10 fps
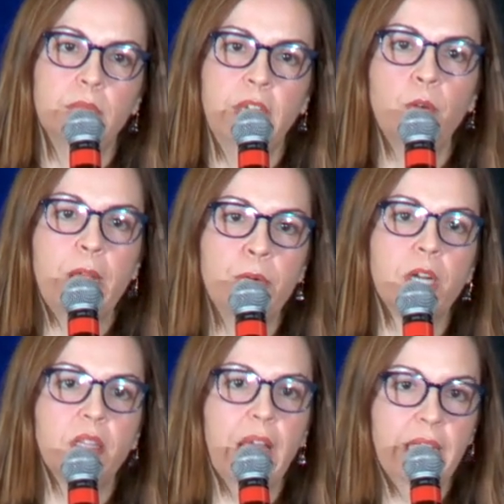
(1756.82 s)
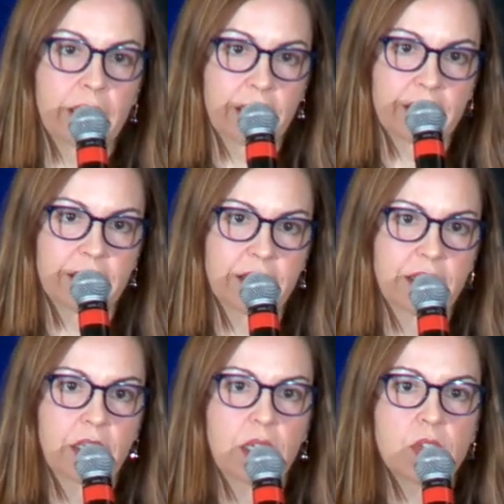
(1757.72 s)
in a way we're going to like.
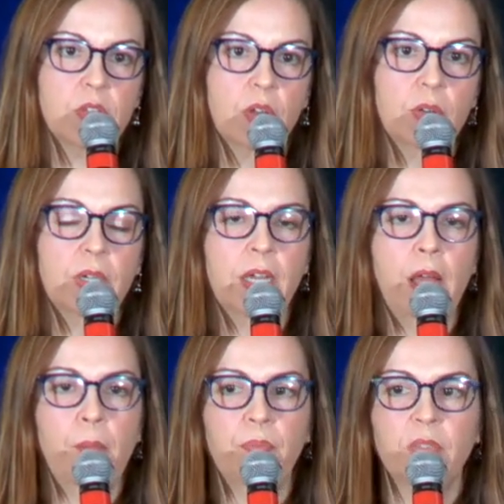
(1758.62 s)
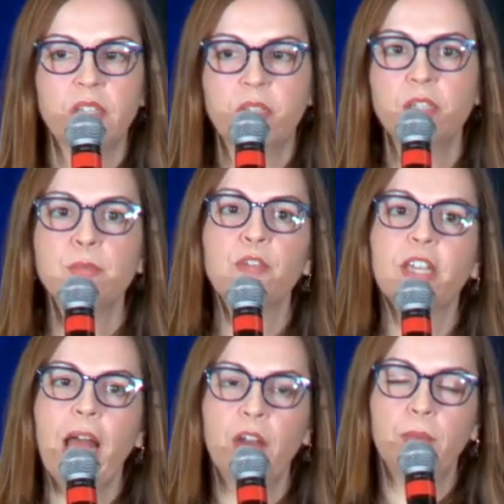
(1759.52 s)
So um, systems of
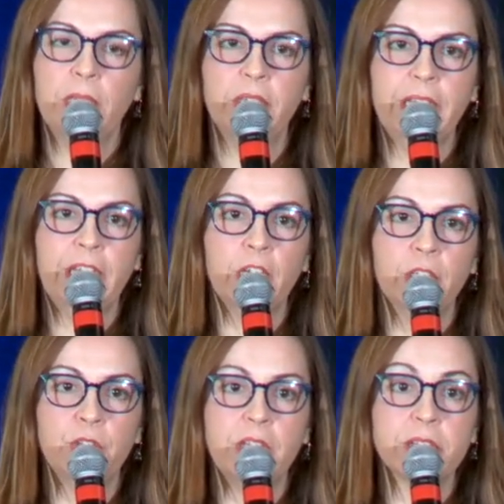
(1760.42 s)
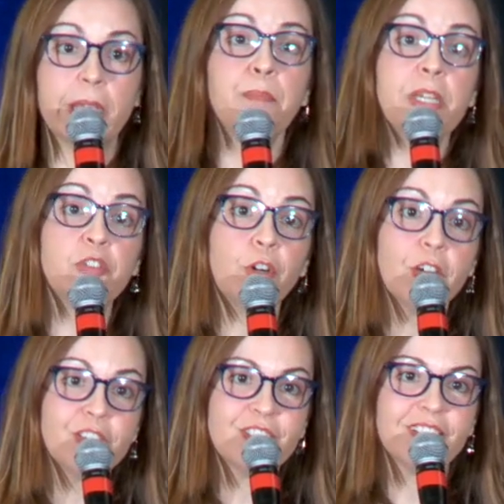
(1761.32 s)
accountability include things like
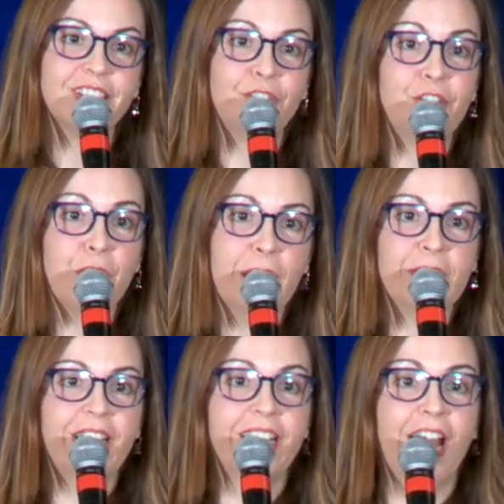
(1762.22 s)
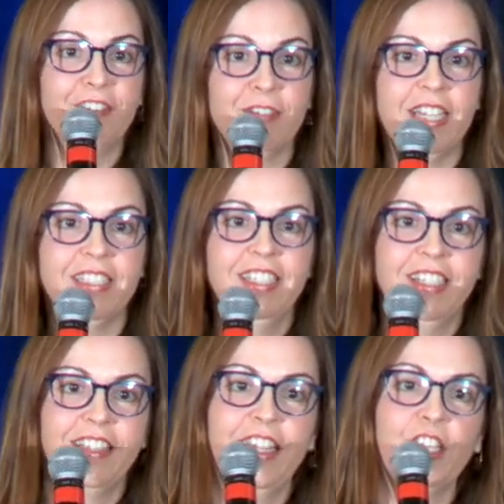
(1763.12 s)
pitchforks, if you know what I'm getting at, right?
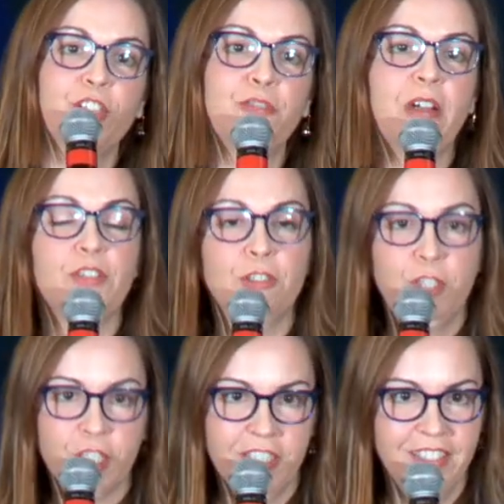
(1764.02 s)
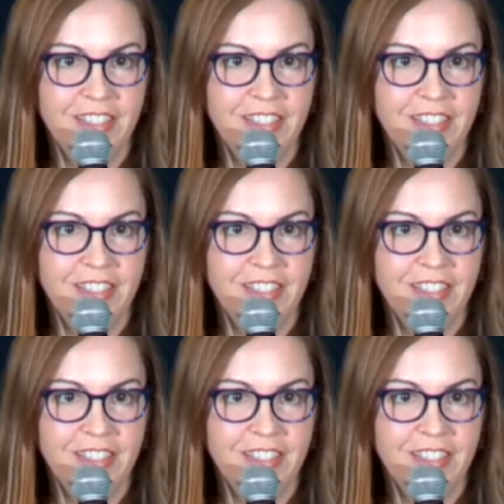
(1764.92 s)
They include revolution.